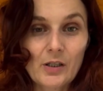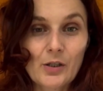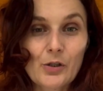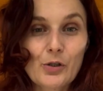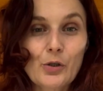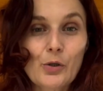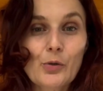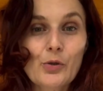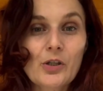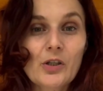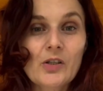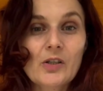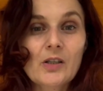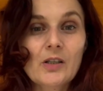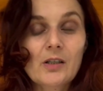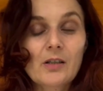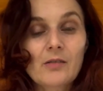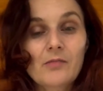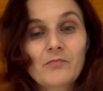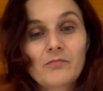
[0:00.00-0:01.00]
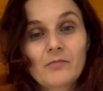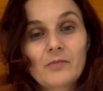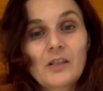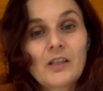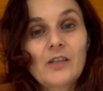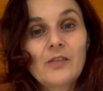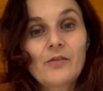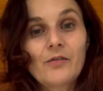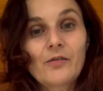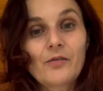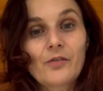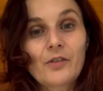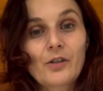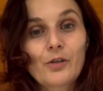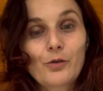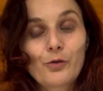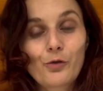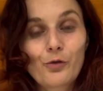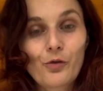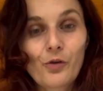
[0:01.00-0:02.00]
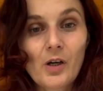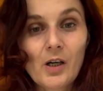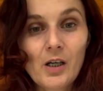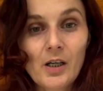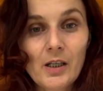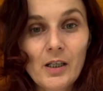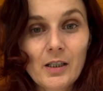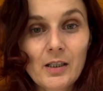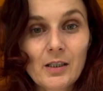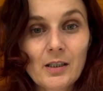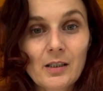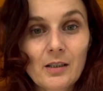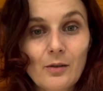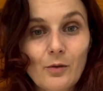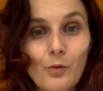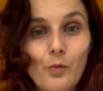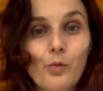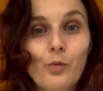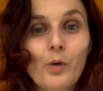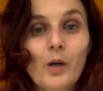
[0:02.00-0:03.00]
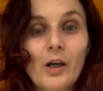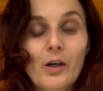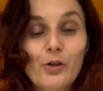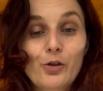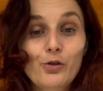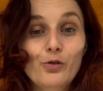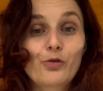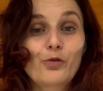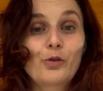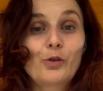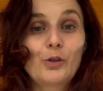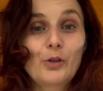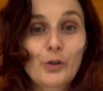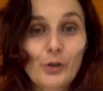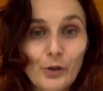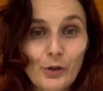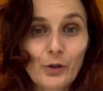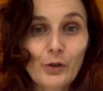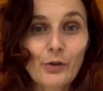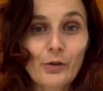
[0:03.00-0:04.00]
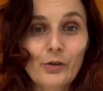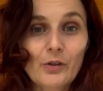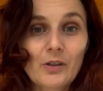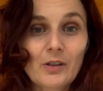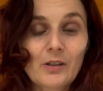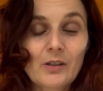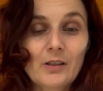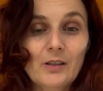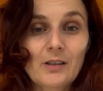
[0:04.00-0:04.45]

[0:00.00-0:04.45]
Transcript: So just if you find where you've learned